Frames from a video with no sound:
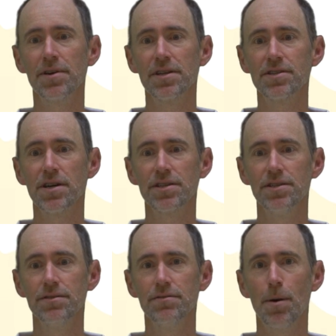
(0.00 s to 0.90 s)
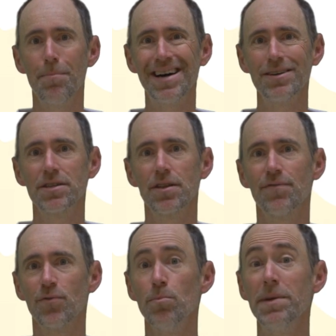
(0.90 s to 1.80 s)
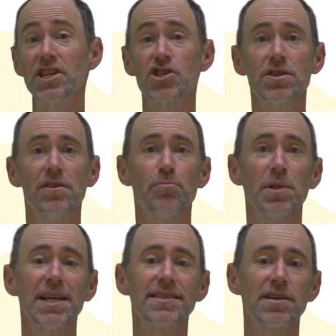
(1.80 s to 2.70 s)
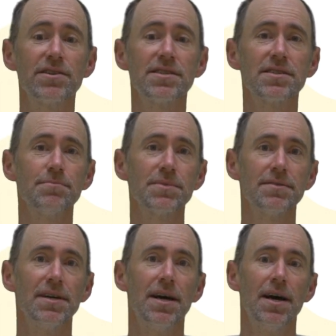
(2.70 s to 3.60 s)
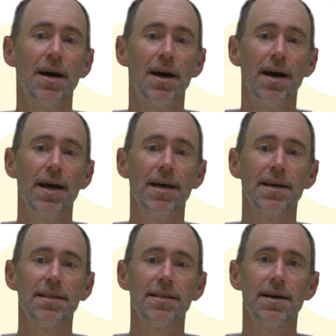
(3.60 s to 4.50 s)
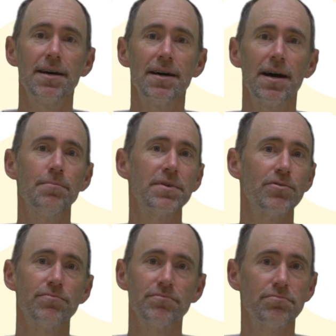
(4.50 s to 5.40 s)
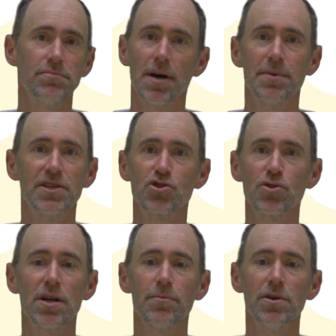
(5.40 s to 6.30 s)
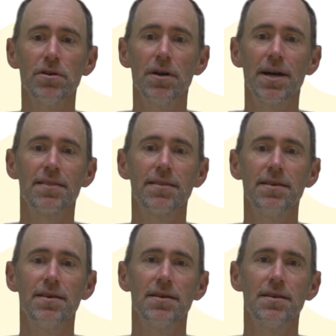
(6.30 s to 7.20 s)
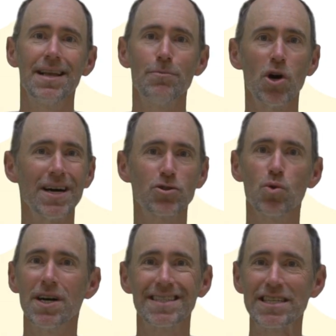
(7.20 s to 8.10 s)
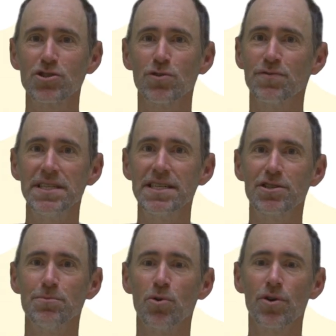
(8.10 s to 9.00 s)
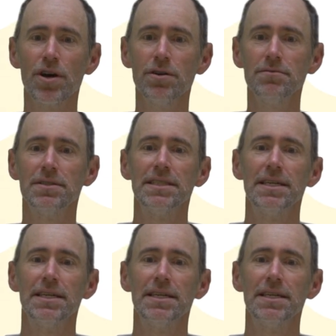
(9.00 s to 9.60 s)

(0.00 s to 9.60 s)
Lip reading: going to talk to you about the formation of planetary systems. And I'm an astronomer at the Laboratoire d'Astrophysique de Bordeaux.